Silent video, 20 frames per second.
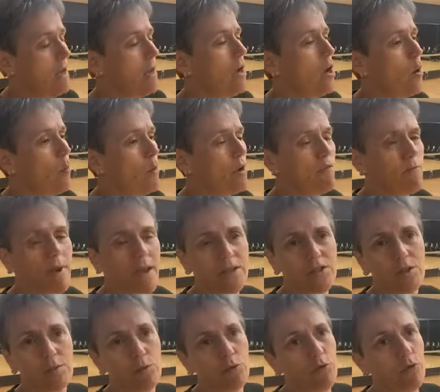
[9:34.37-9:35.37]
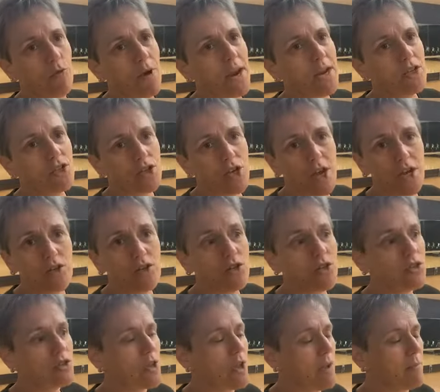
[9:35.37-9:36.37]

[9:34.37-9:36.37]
Um, we've made some great changes.